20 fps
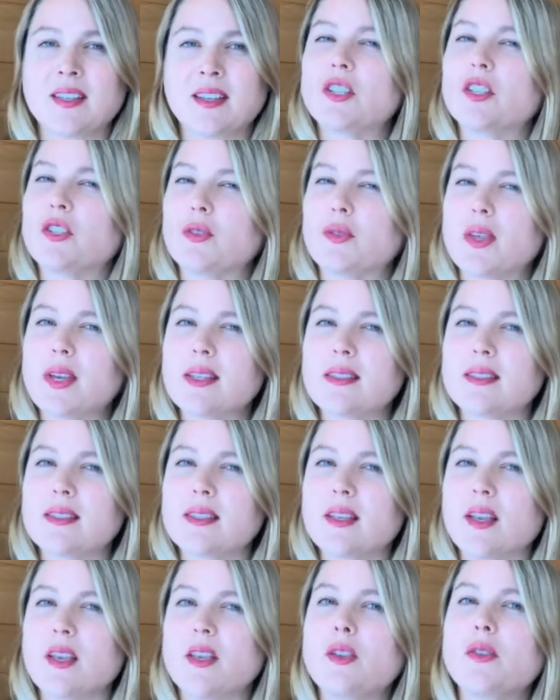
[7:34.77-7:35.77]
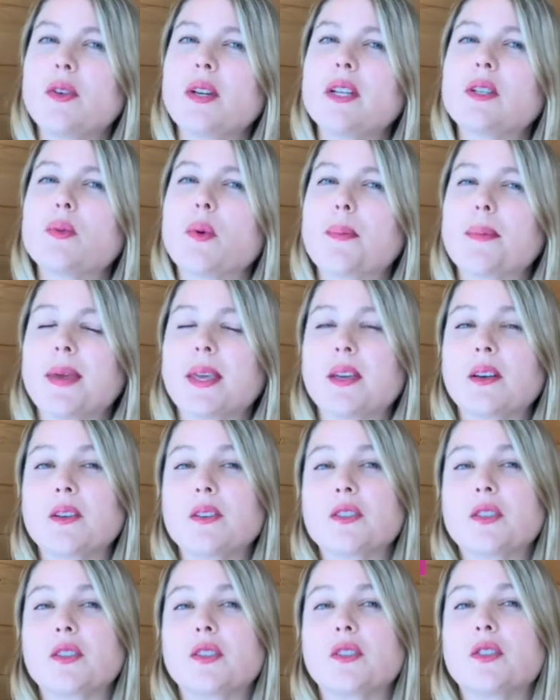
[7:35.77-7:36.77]
To do this, you need to
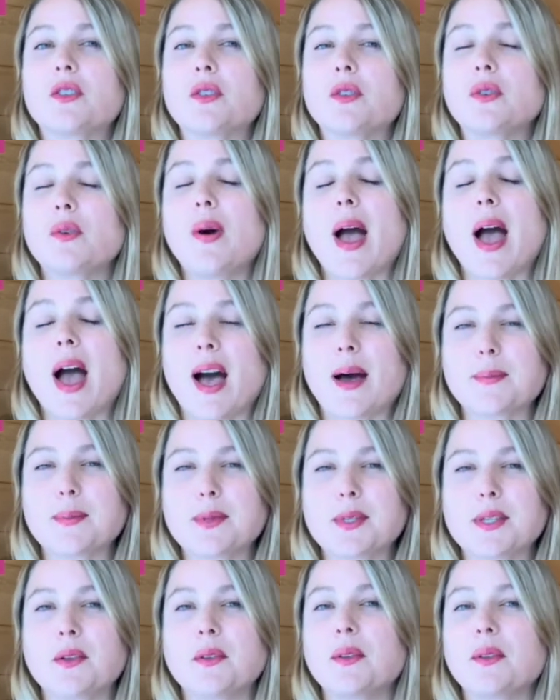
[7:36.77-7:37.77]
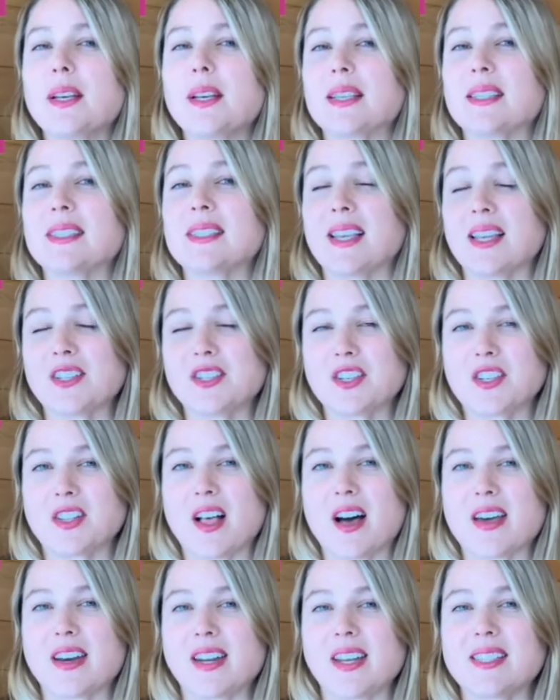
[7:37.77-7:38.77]
appeal to 2 absolutely essential
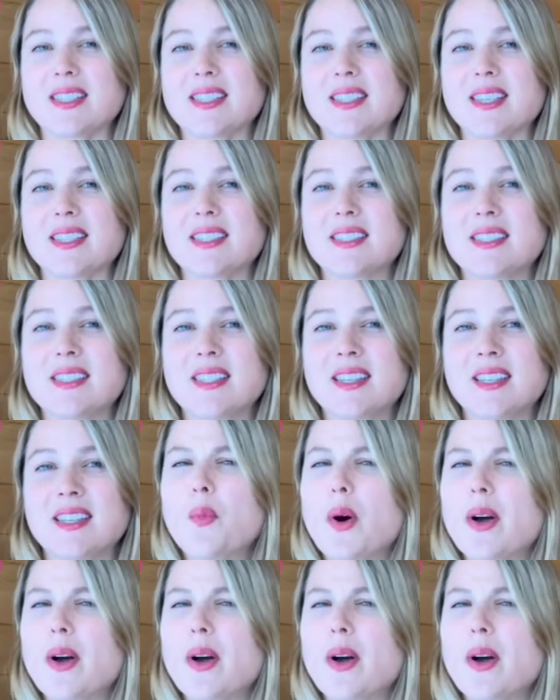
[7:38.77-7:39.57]
audiences.